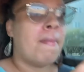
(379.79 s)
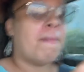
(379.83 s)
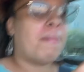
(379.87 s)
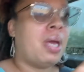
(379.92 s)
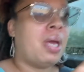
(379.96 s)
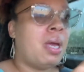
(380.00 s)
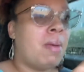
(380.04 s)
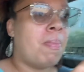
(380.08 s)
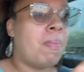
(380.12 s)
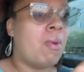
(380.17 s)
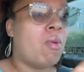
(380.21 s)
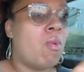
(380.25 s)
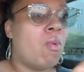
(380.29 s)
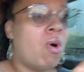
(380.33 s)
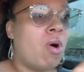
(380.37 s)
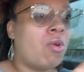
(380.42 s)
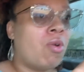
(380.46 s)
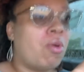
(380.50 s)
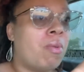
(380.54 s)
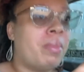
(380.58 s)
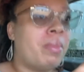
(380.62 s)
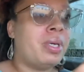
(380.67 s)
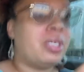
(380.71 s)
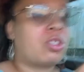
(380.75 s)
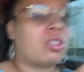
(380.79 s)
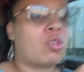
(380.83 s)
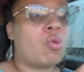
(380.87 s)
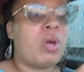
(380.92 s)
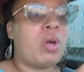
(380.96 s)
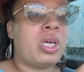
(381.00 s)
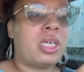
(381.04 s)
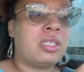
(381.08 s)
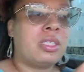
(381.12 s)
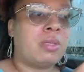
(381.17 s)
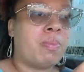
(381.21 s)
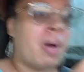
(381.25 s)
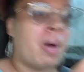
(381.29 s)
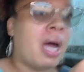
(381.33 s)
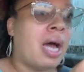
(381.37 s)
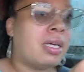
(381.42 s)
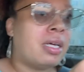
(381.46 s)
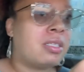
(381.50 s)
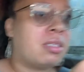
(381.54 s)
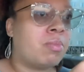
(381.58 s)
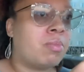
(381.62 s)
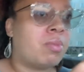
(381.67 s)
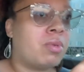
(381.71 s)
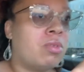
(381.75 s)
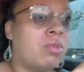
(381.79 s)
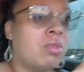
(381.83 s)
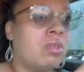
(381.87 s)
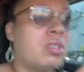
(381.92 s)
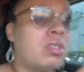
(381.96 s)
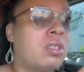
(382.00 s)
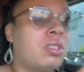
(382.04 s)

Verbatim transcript: people want them as quick as possible.